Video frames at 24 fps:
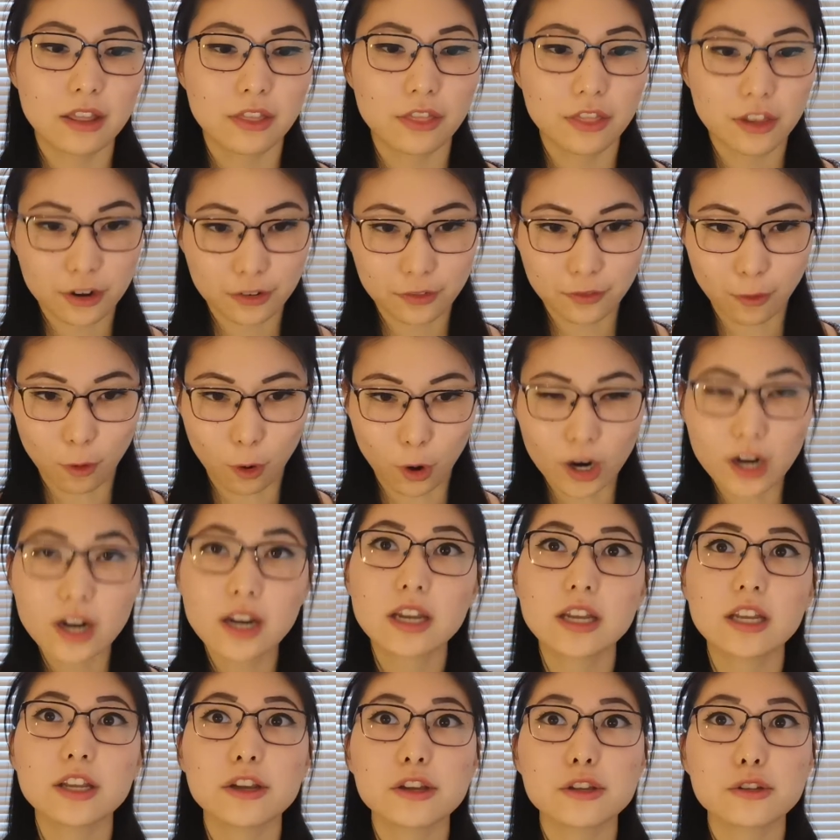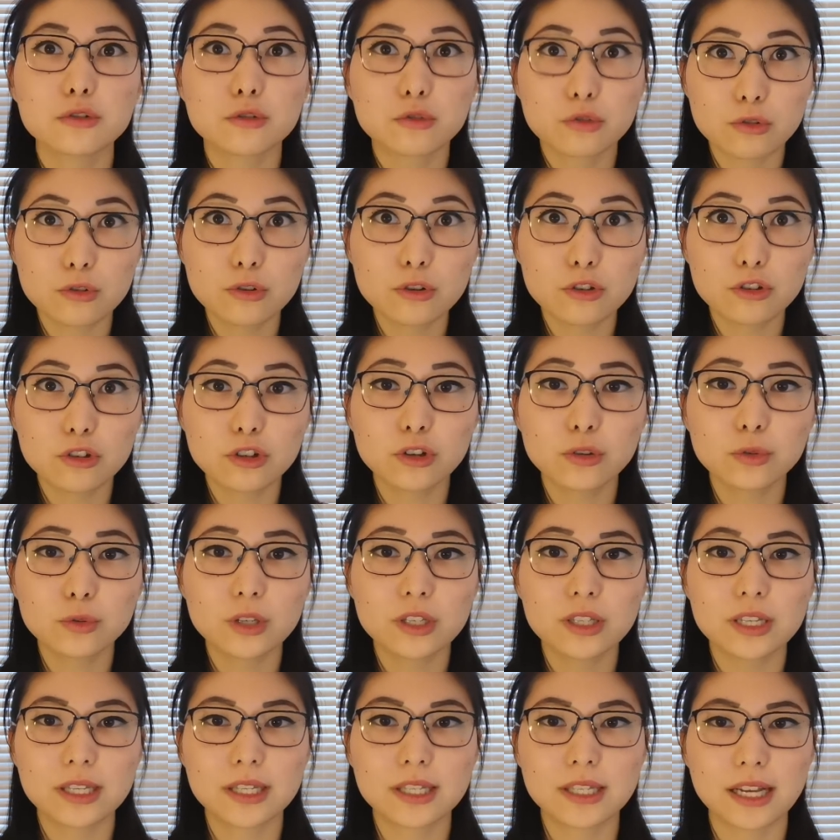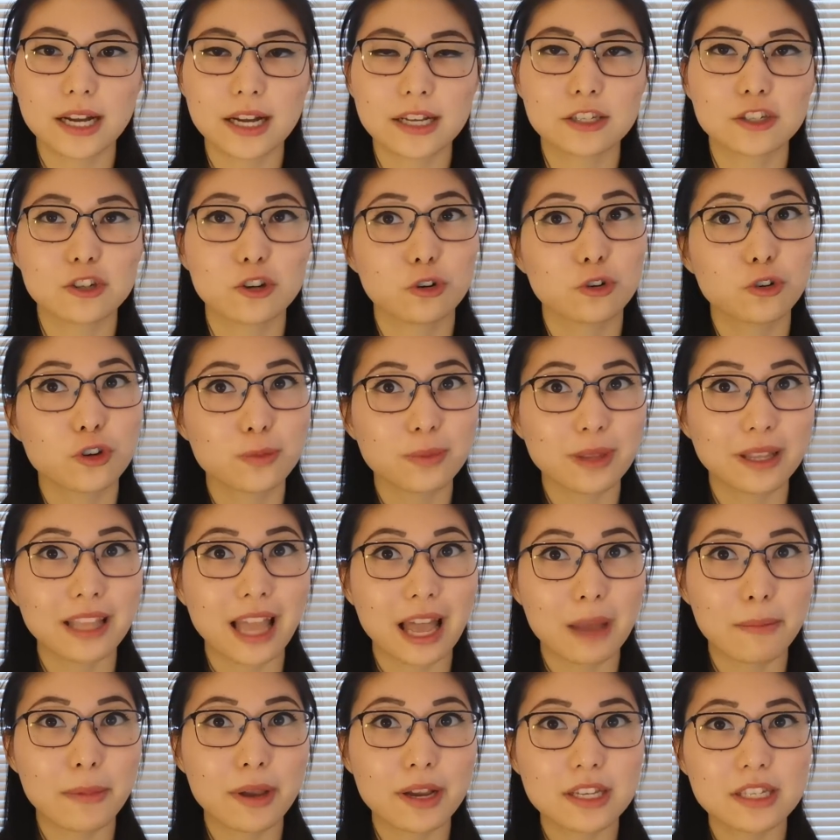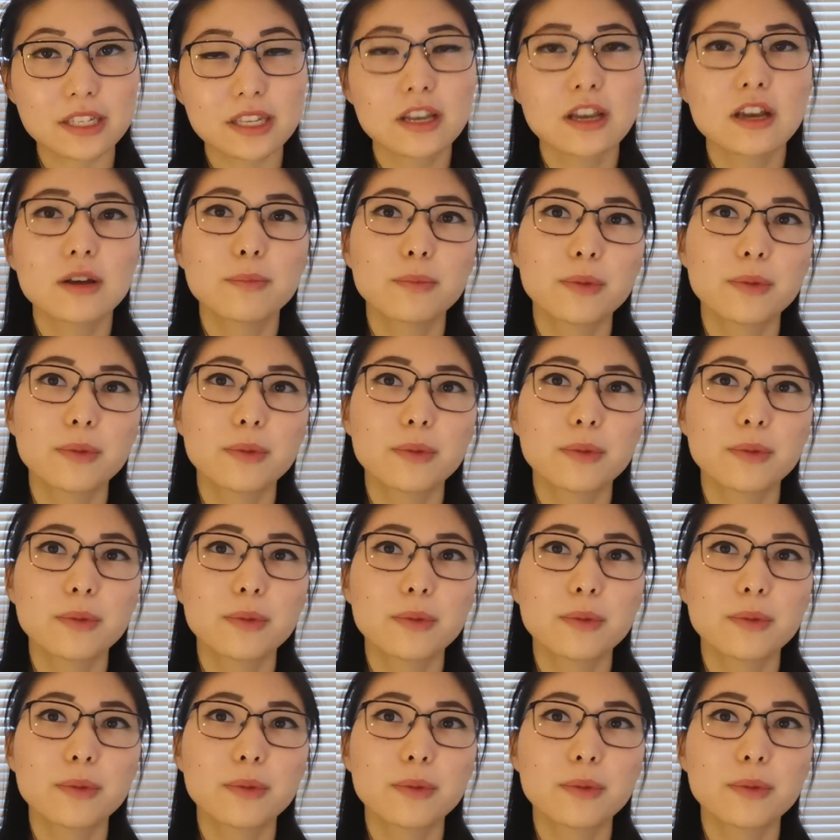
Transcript: Therefore, it is crucial to discuss your group dynamics